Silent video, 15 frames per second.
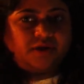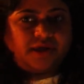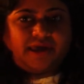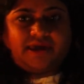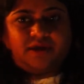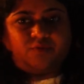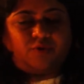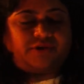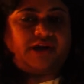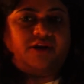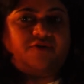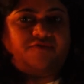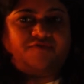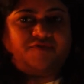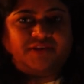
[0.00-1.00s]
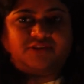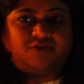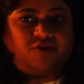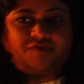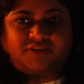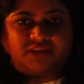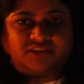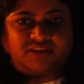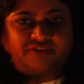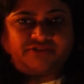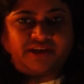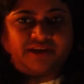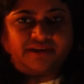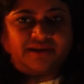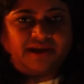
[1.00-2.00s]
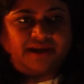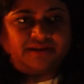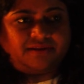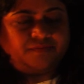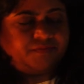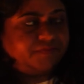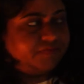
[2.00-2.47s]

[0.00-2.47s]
hey, what kind of visa officers are there? And